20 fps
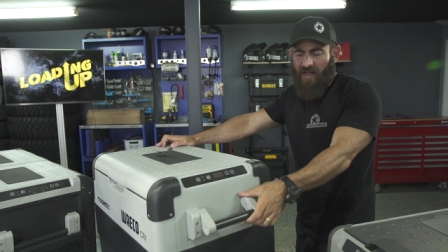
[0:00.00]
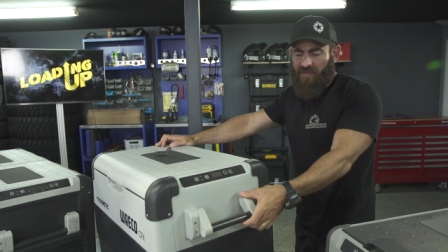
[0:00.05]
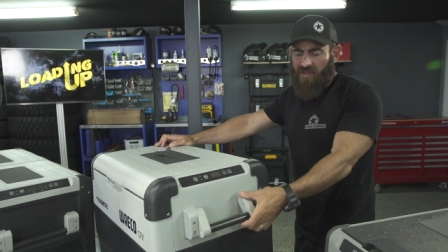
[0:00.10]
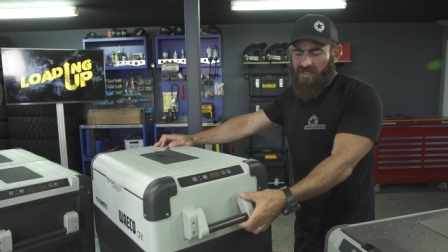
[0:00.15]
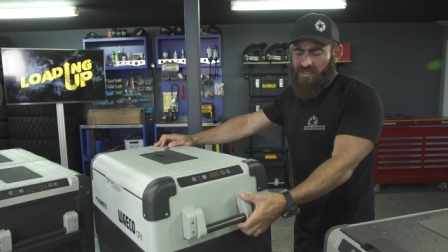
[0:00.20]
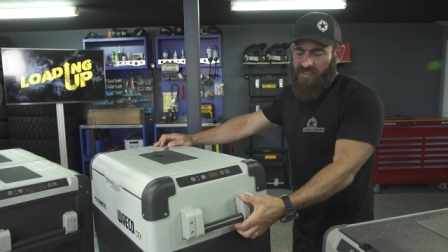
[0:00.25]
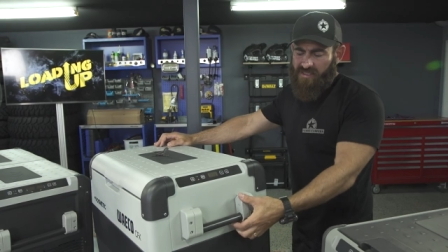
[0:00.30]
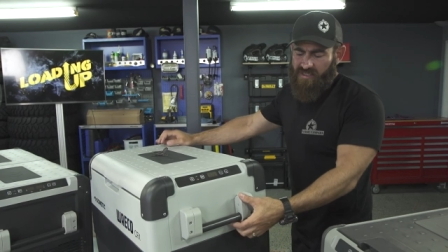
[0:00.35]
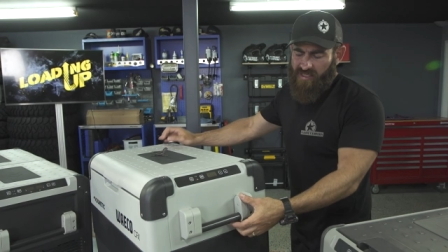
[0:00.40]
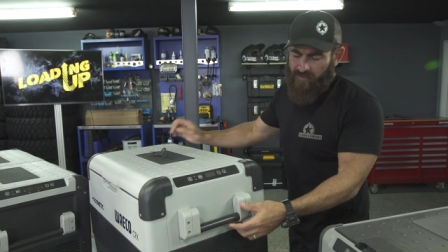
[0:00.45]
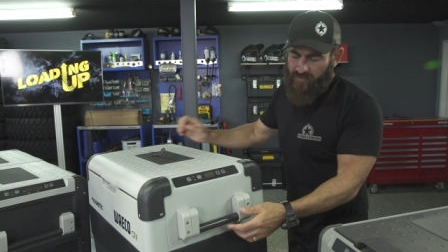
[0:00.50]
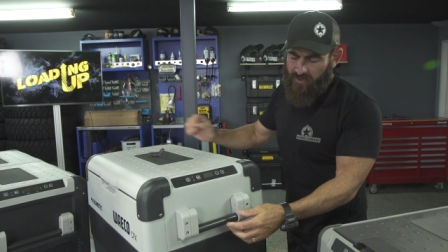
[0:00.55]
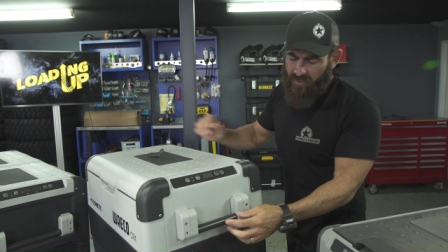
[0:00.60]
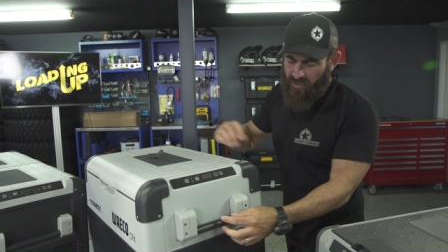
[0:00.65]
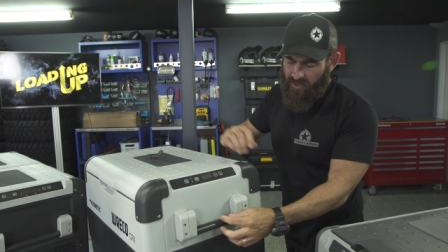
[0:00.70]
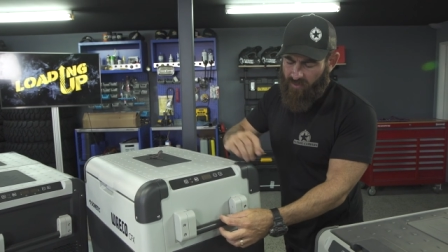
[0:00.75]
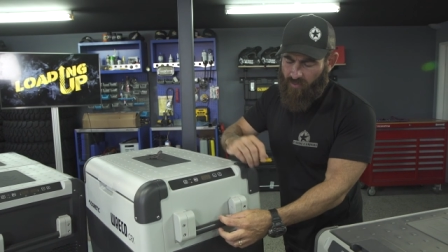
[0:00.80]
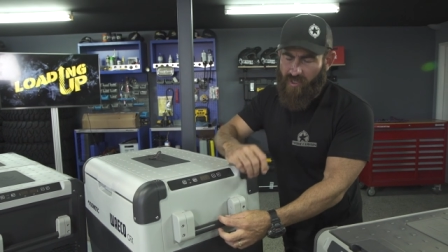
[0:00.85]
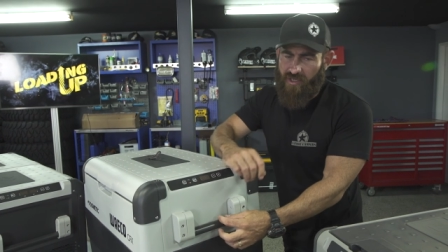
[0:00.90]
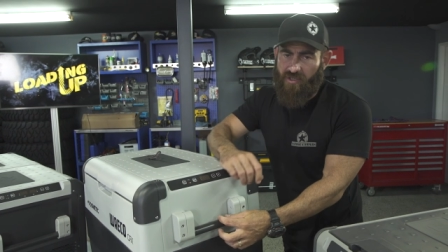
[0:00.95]
and this is
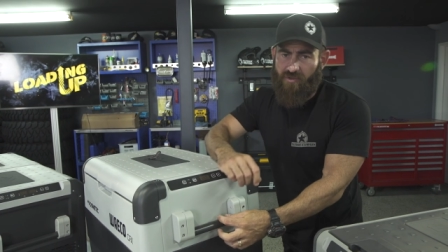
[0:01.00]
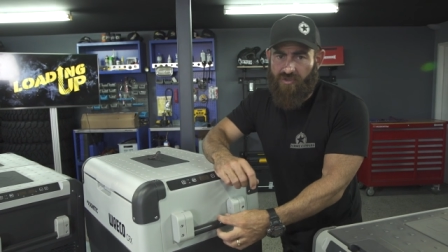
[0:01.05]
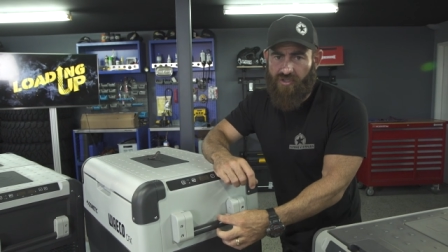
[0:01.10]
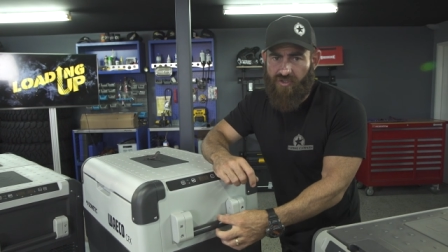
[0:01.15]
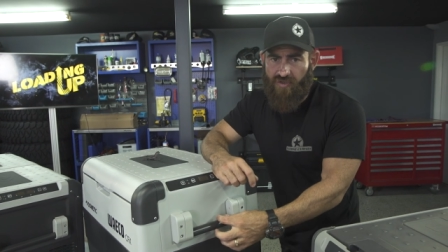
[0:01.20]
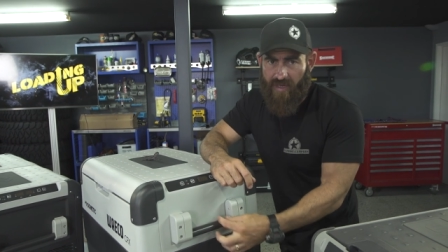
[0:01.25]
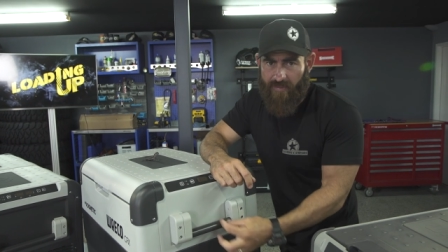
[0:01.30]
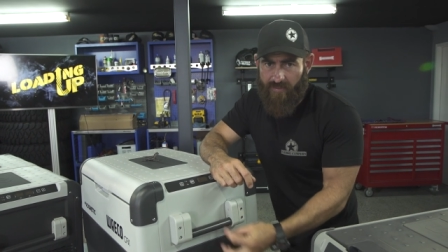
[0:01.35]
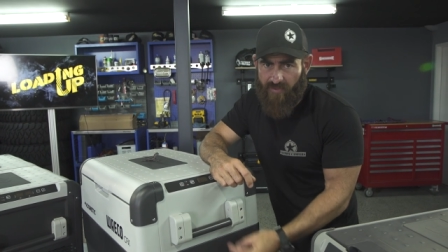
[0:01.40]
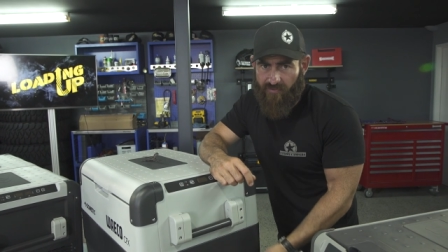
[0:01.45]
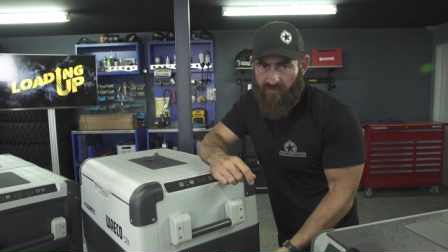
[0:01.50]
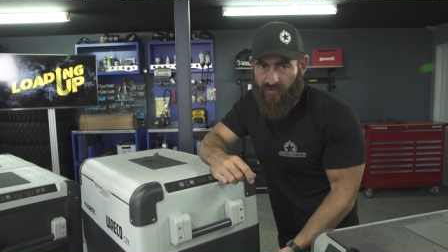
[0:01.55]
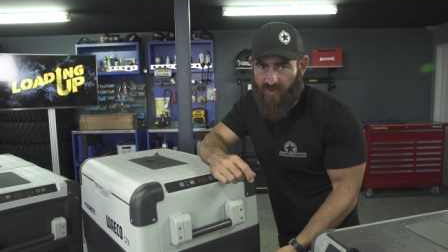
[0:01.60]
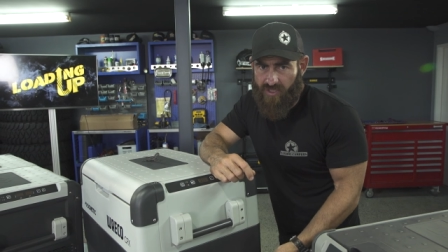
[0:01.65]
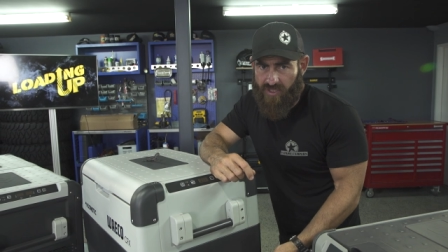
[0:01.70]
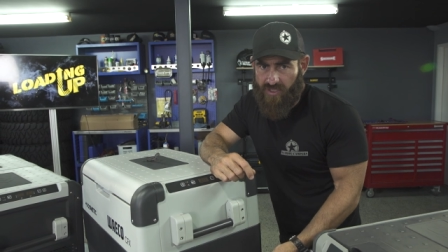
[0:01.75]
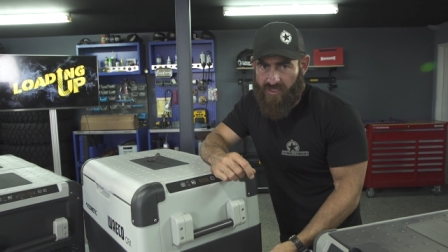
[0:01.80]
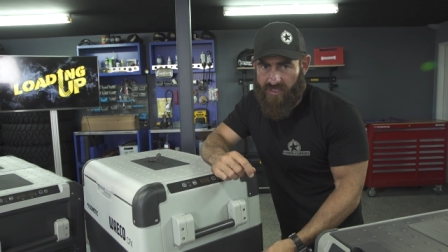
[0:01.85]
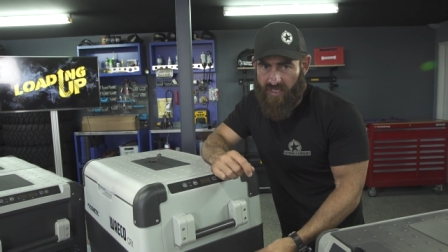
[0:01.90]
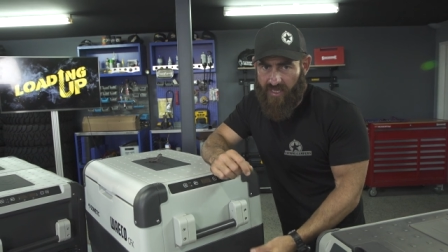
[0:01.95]
typically where you'll strap your
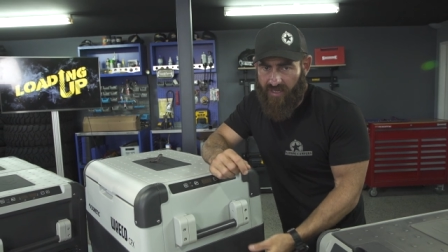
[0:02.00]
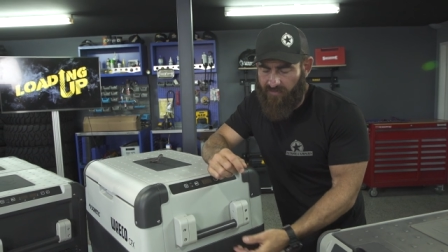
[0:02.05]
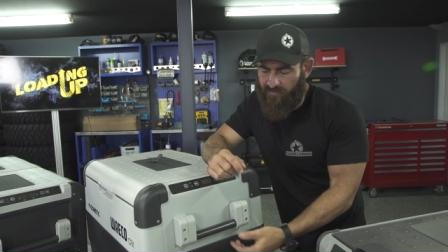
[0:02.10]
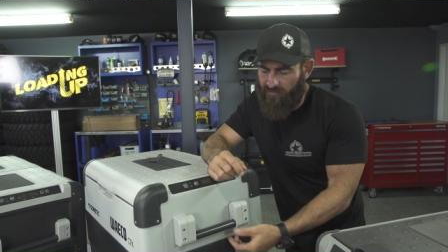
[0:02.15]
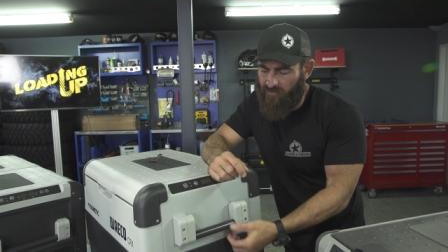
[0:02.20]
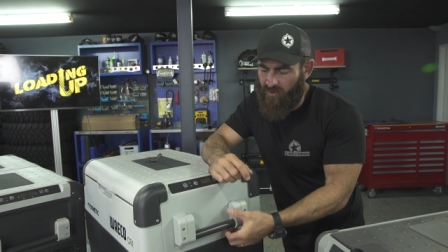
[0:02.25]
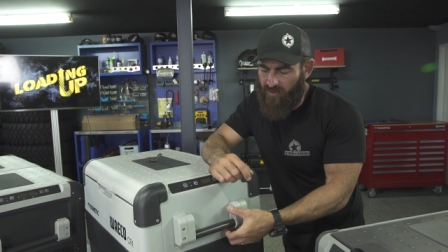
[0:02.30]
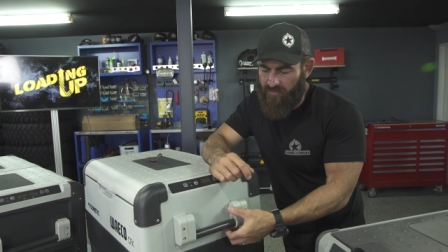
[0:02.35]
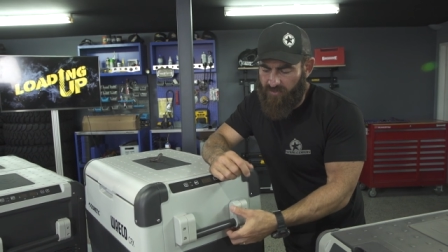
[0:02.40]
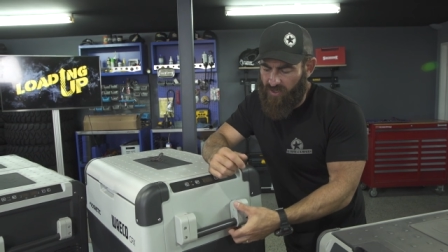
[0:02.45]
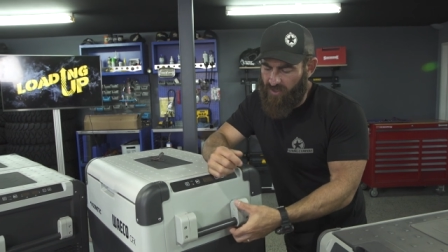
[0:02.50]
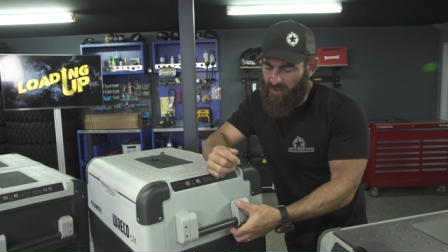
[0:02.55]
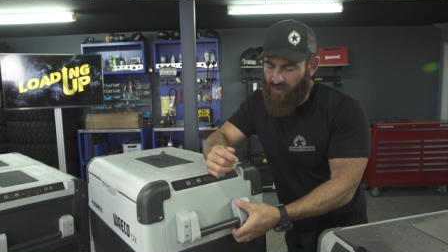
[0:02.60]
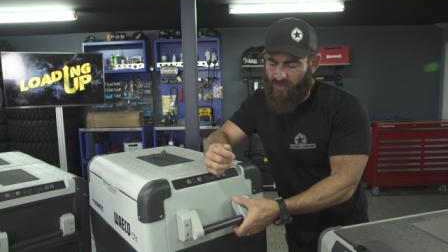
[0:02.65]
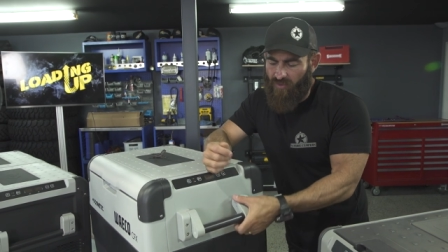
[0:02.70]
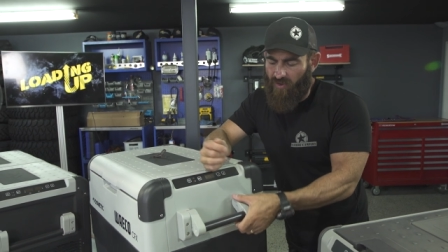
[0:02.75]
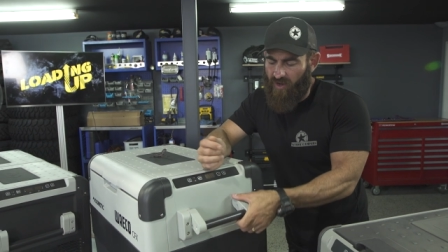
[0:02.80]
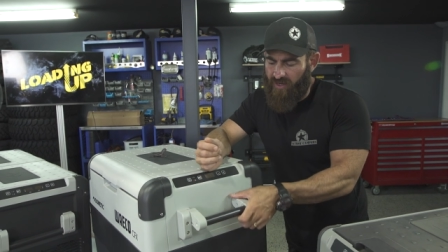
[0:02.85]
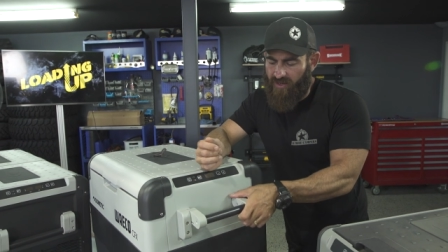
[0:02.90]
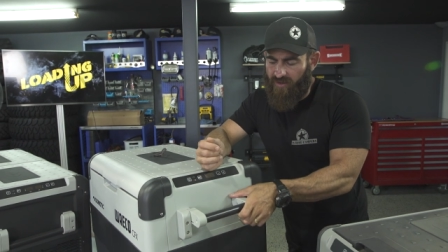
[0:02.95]
fridges down from. You can
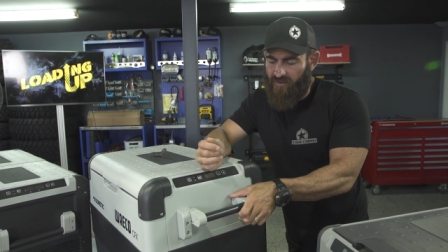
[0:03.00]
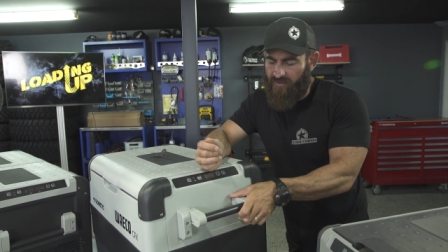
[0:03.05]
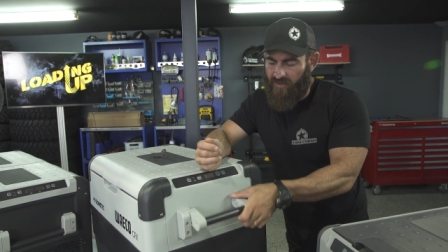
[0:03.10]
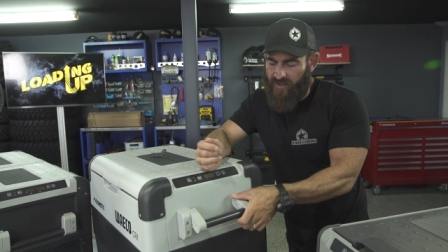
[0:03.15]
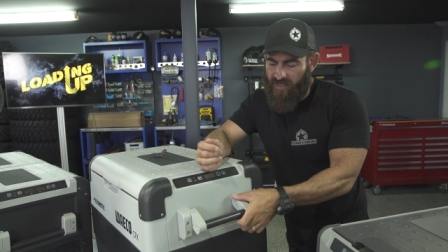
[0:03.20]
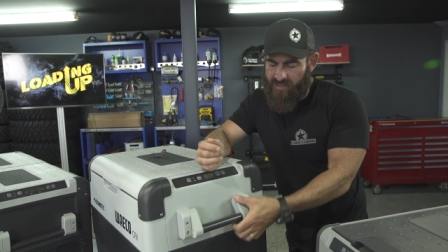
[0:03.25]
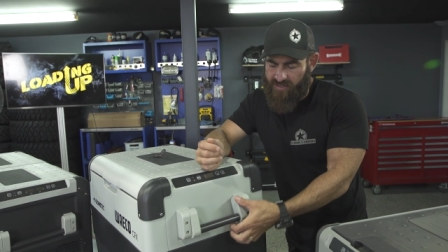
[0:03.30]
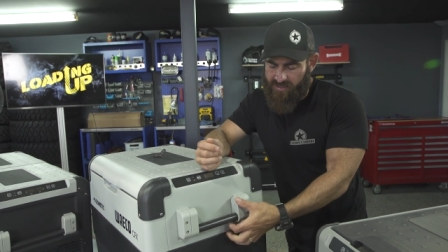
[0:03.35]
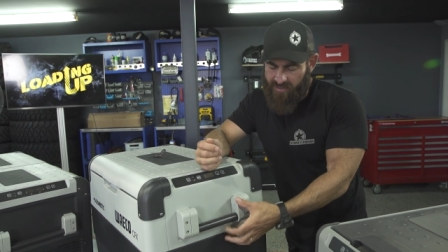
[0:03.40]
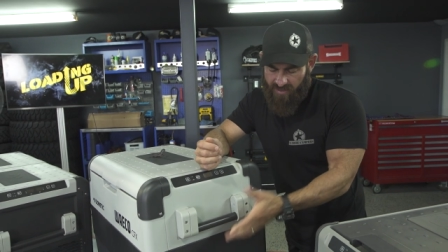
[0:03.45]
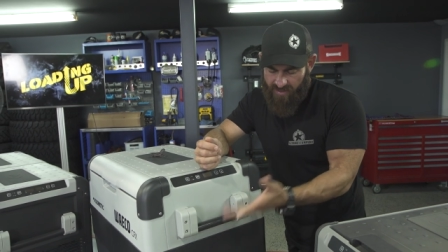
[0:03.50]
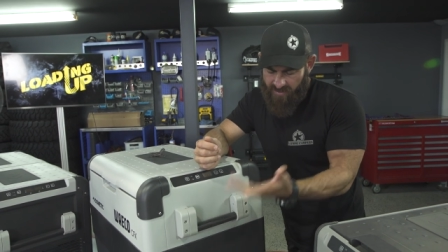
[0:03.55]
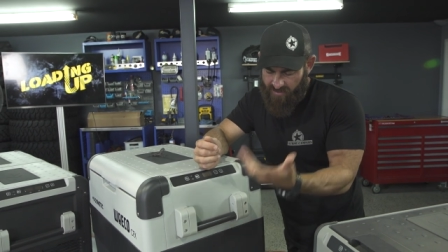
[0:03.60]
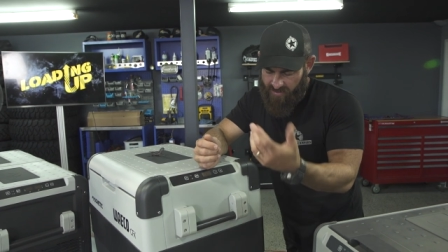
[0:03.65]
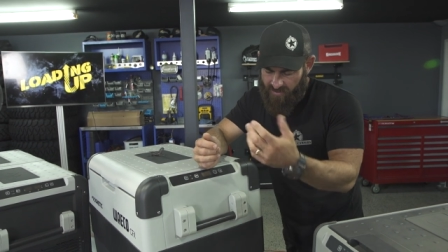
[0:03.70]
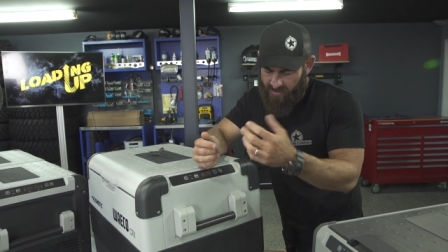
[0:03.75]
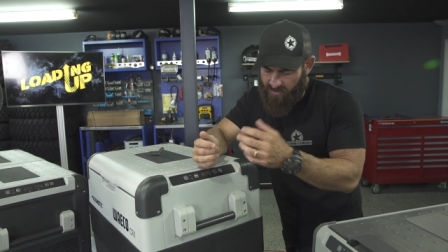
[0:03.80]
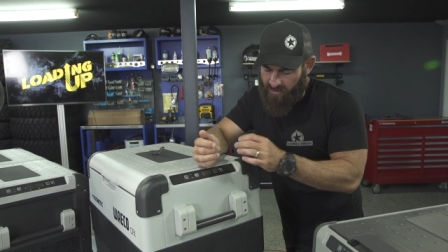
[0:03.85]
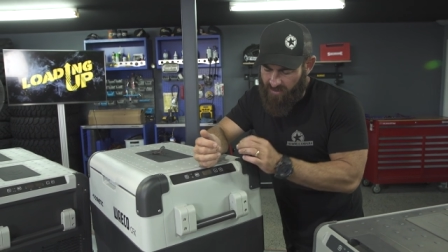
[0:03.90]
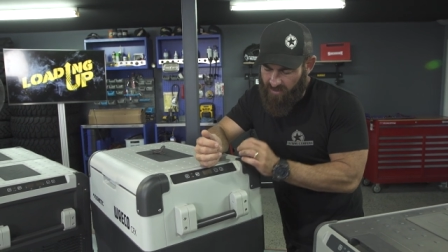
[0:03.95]
crank on these
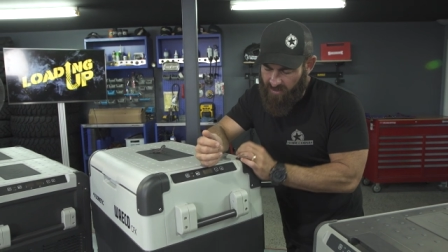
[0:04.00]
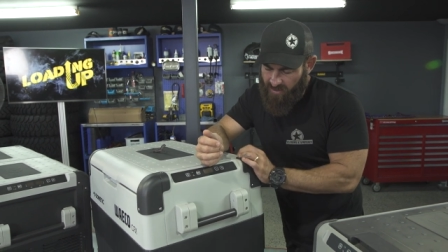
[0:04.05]
things and,